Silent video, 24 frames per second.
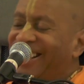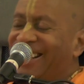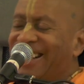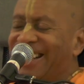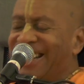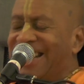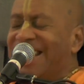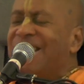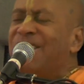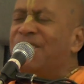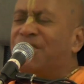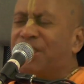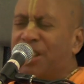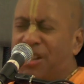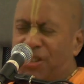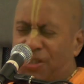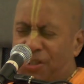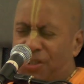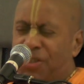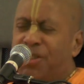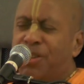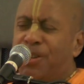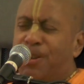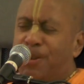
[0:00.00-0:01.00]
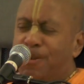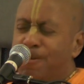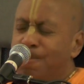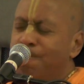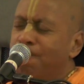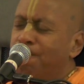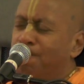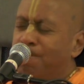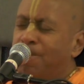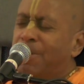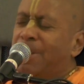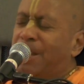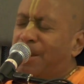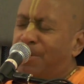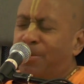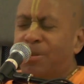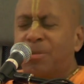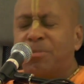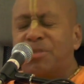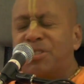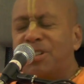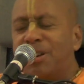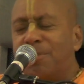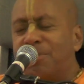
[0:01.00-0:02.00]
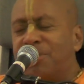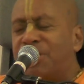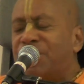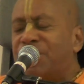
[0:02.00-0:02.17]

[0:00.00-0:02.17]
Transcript: He needs us to give him some